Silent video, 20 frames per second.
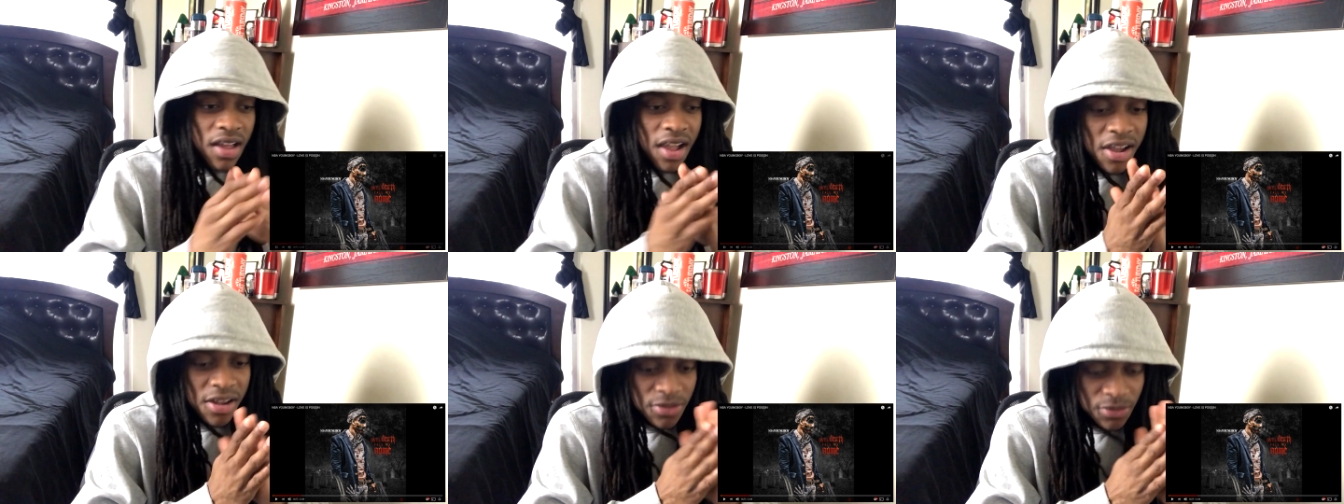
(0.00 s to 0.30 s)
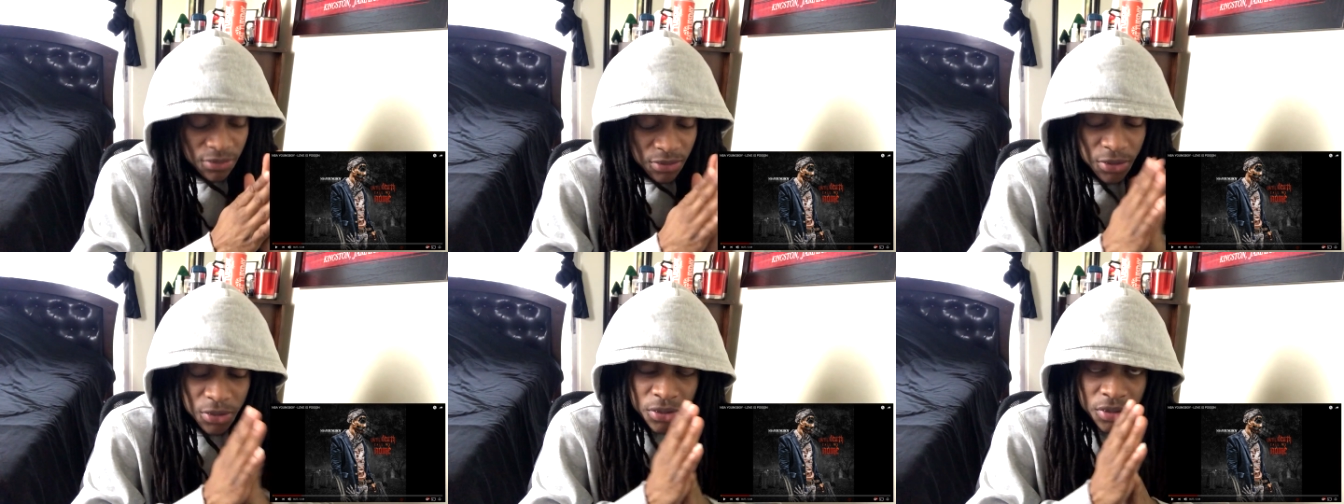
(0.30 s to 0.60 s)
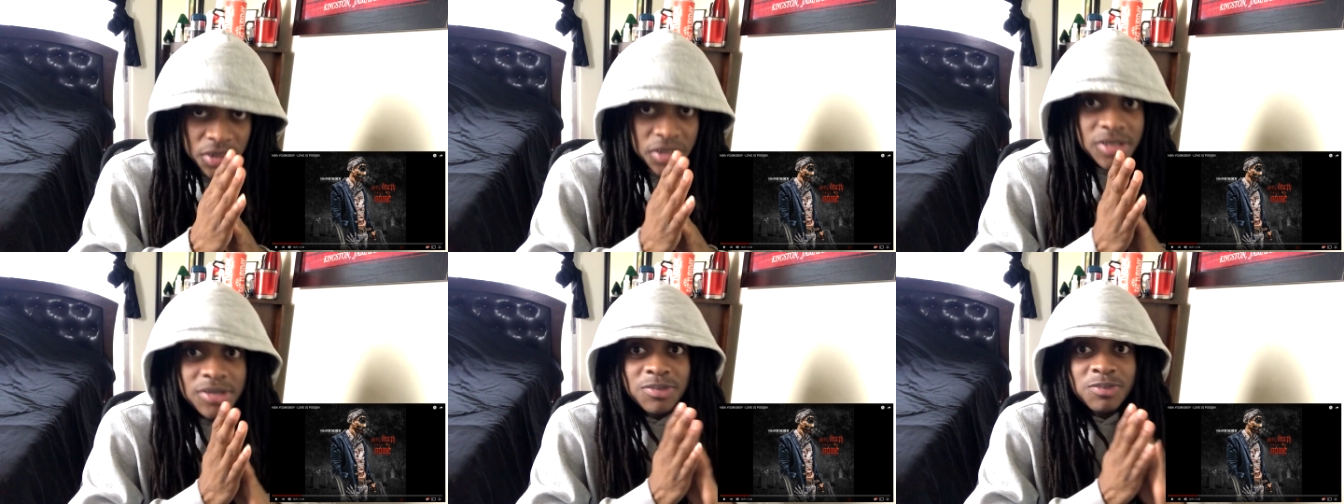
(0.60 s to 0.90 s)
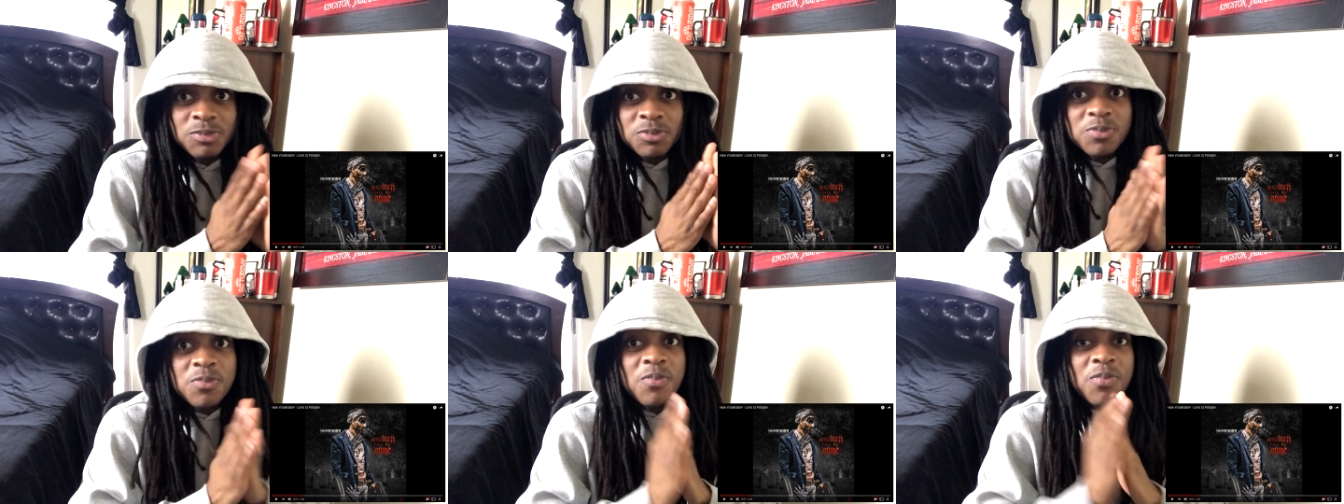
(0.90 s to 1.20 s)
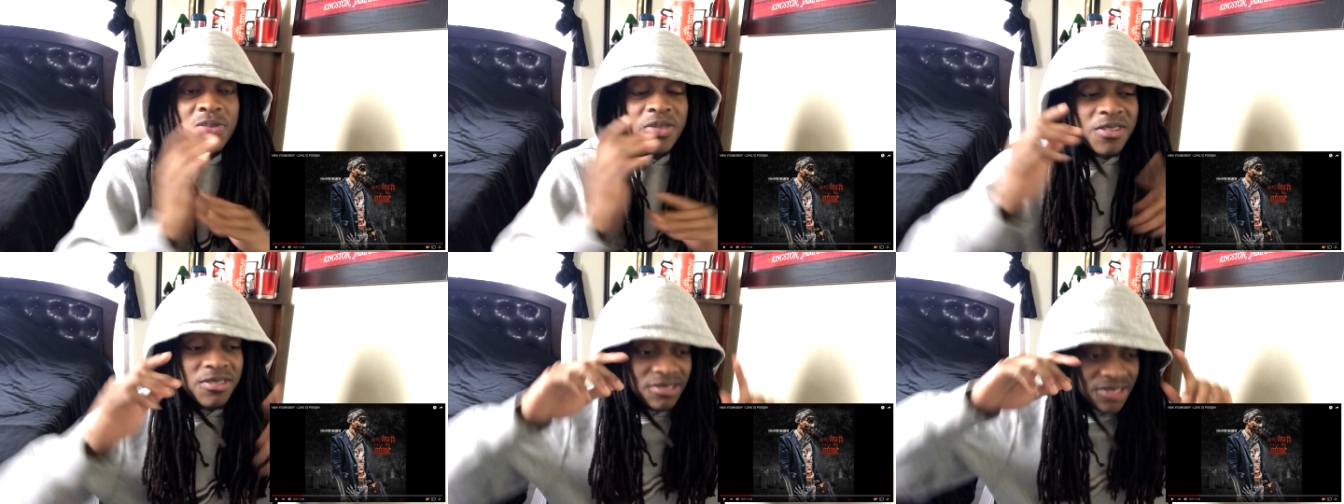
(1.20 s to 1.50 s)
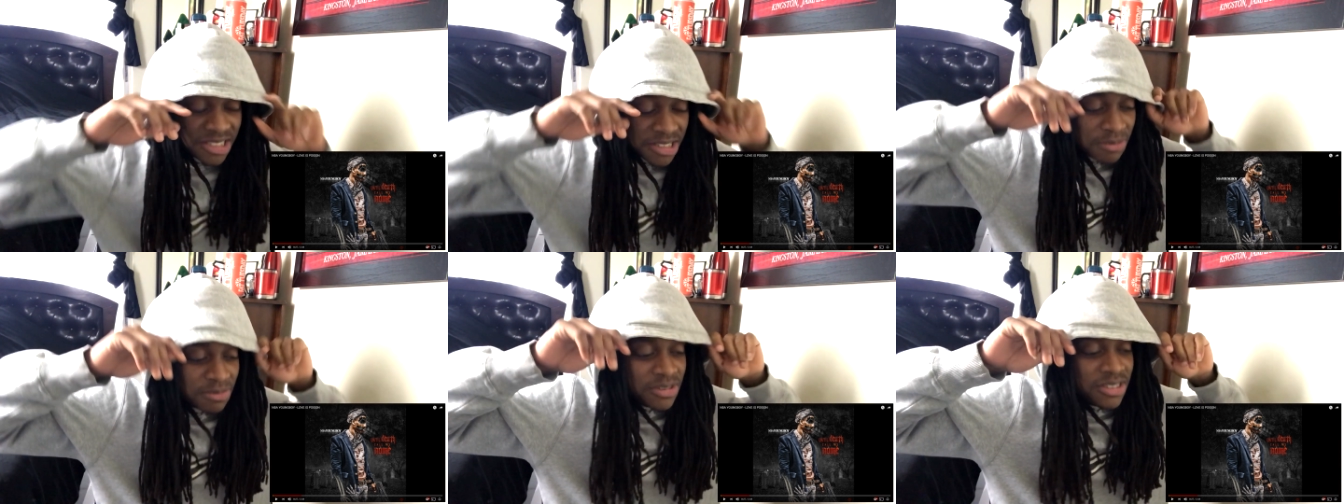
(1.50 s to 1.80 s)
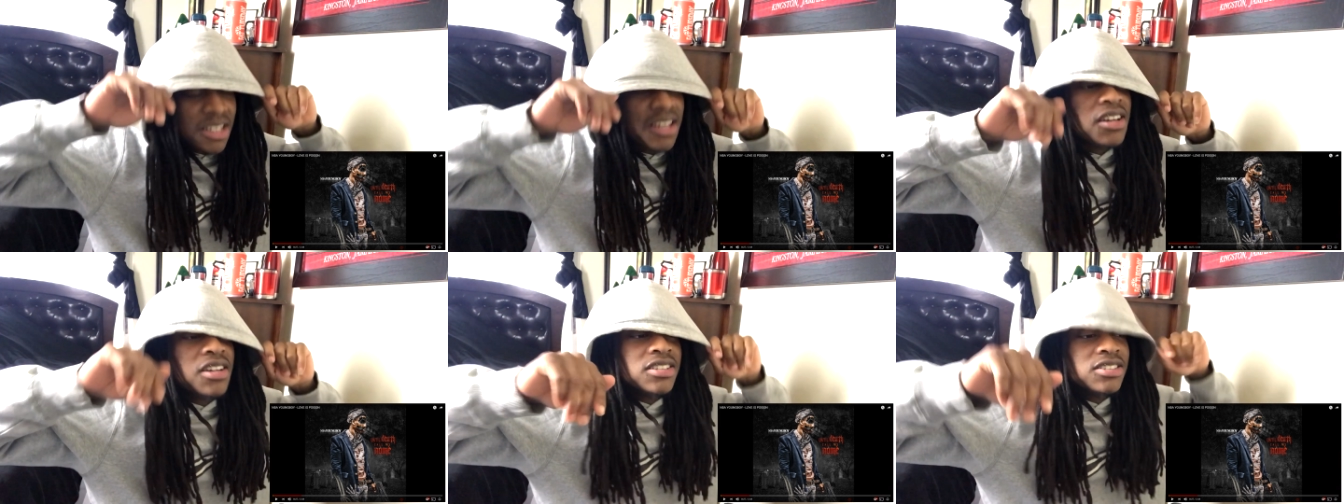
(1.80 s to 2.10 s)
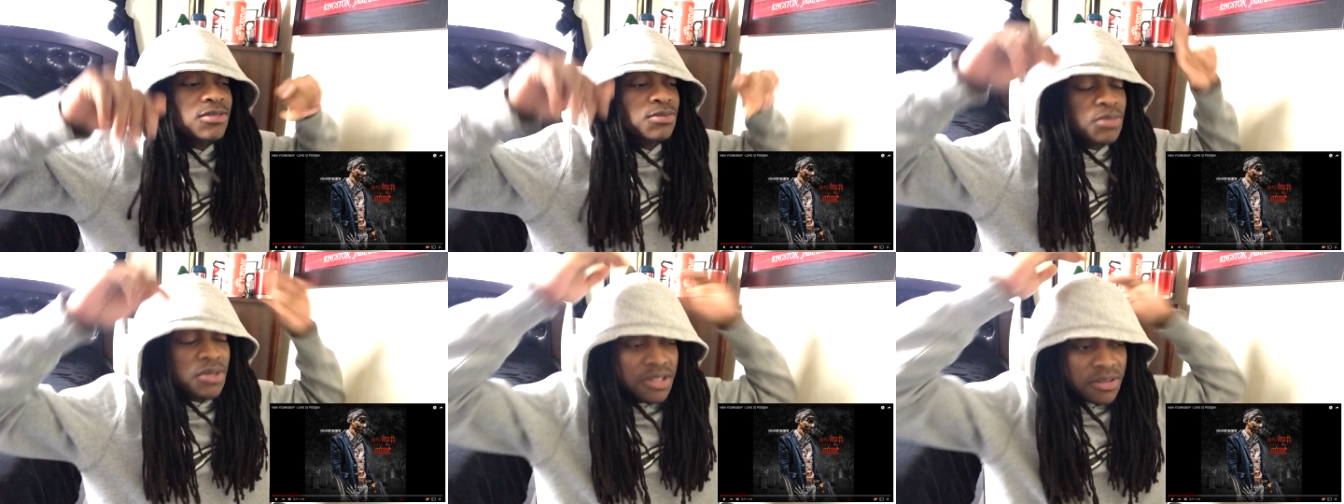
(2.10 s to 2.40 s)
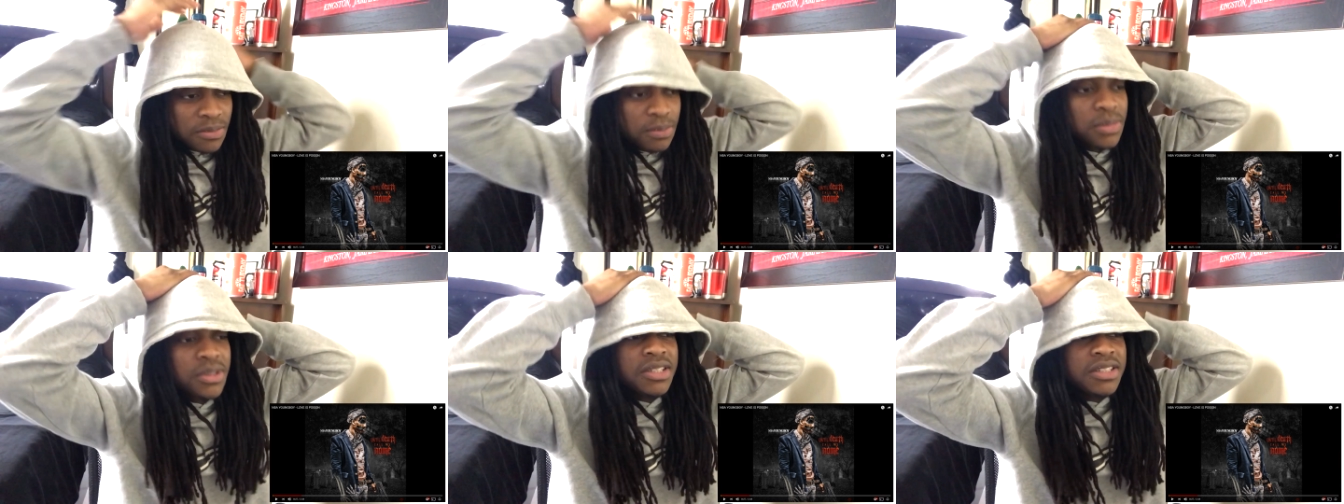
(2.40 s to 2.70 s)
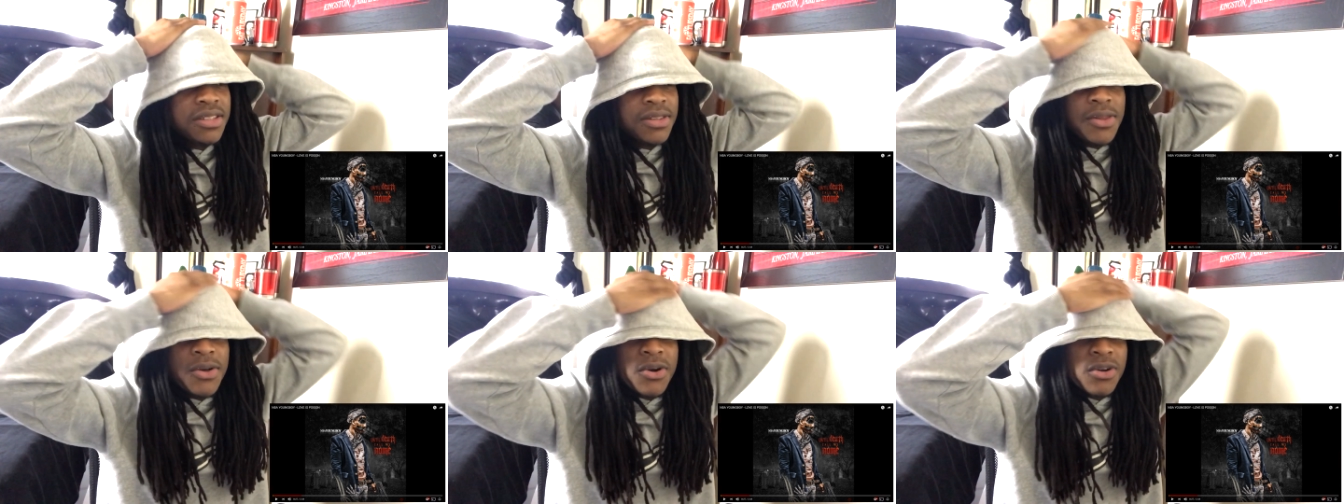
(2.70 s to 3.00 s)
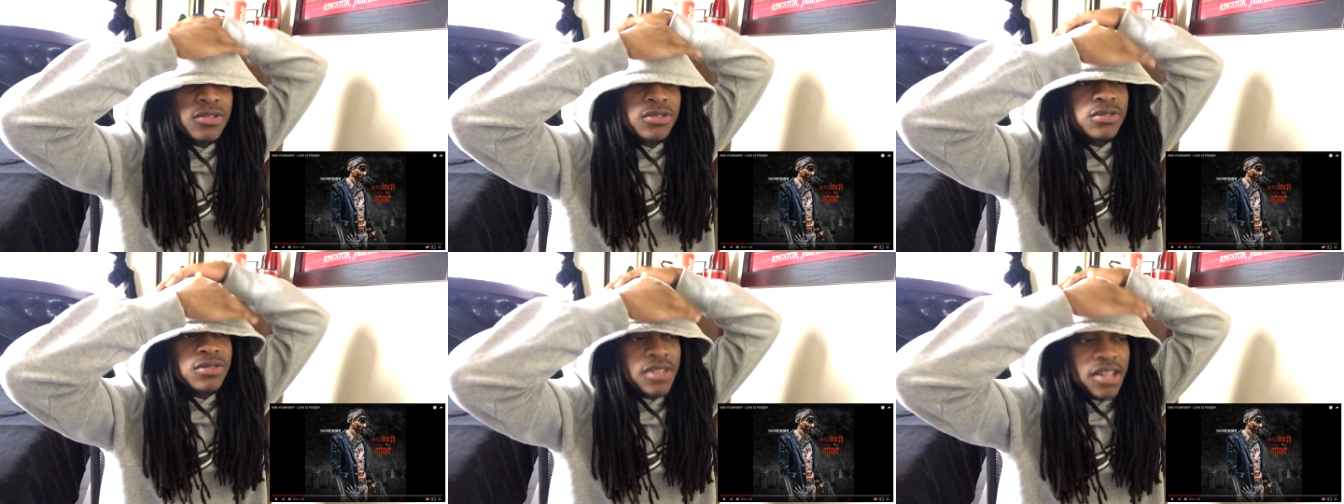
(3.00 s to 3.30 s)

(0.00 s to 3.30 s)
Hey, for real. Sometimes, bro, being loyal,